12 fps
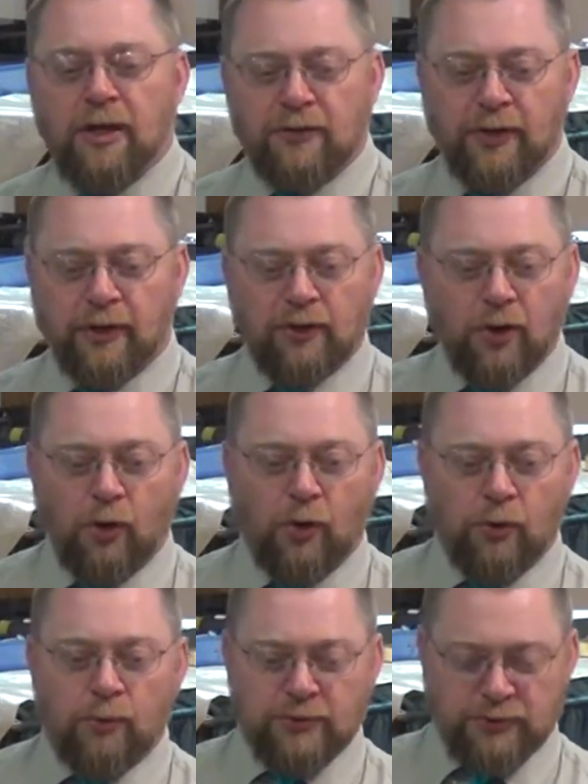Their
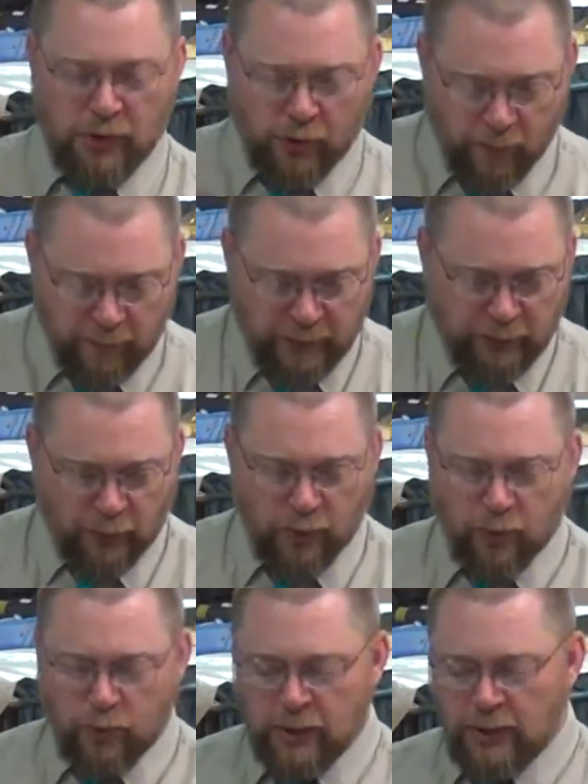goal was to
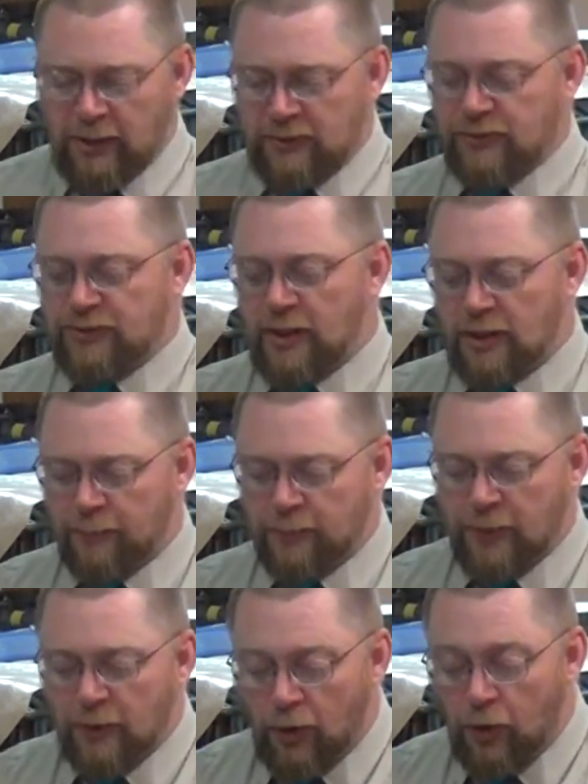overthrow and set up
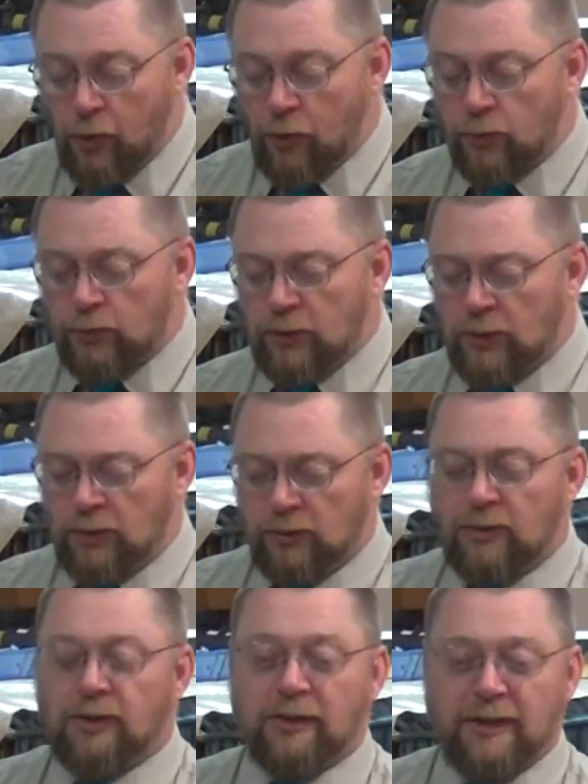their own
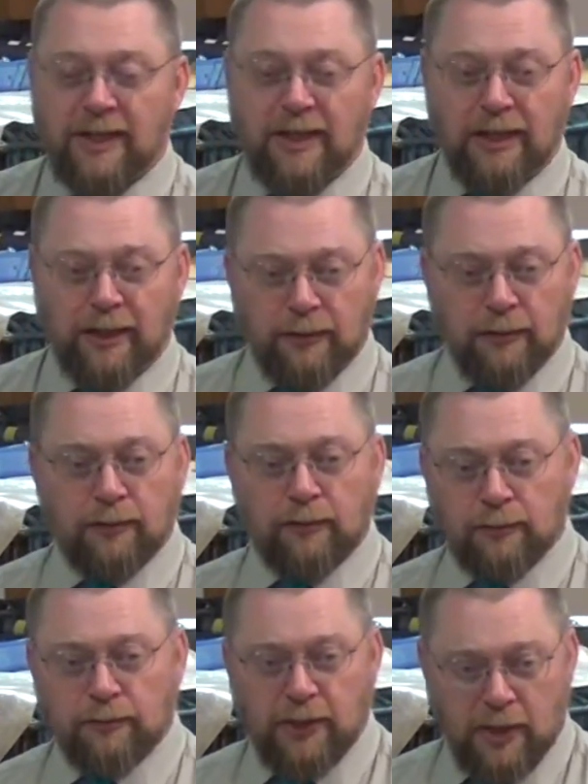little king
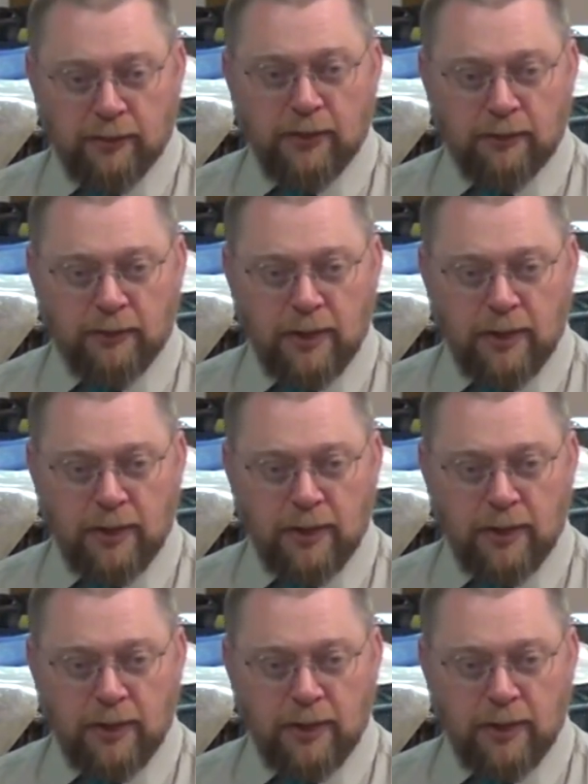down there.